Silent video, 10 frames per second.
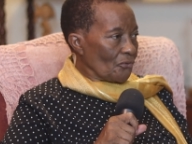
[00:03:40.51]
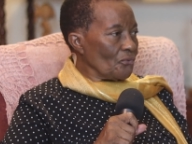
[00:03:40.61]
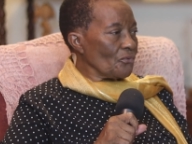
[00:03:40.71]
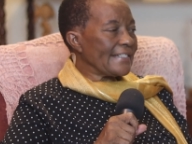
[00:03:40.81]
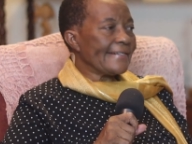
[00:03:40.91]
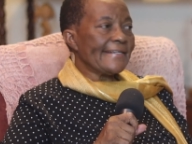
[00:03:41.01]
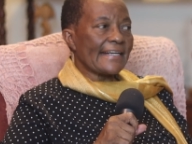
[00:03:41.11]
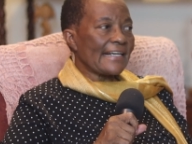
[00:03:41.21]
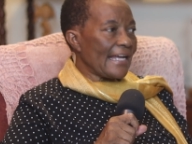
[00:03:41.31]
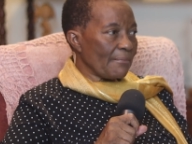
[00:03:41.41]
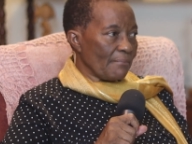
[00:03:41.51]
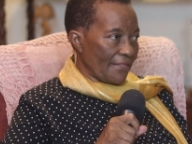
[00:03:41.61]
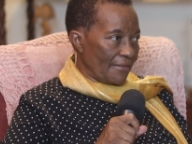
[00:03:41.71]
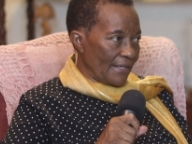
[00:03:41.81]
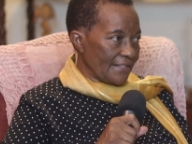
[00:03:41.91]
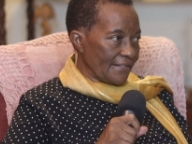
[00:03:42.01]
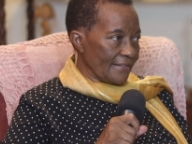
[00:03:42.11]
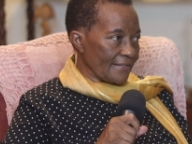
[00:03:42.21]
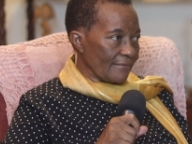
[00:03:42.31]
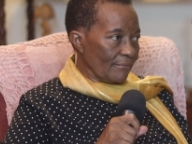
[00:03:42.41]
who did not like
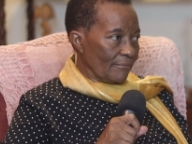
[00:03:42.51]
mathematics.